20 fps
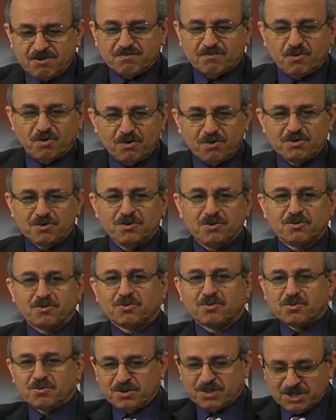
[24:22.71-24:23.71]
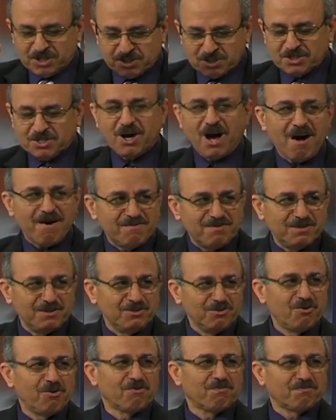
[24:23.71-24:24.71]
for you to discover
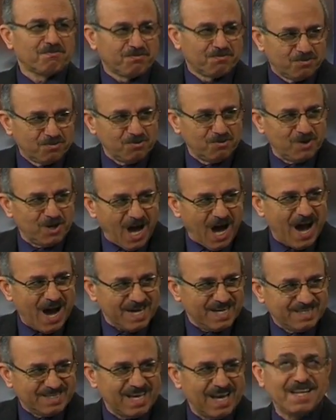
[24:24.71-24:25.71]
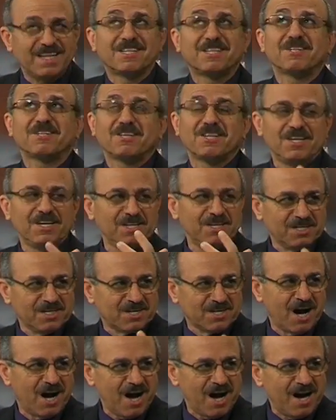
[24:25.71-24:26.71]
your full identity in
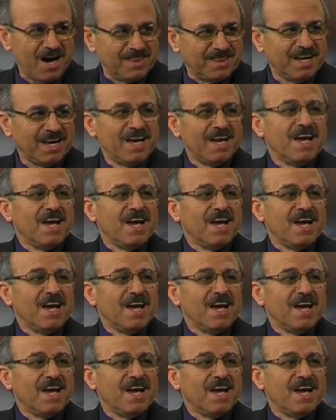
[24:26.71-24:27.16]
God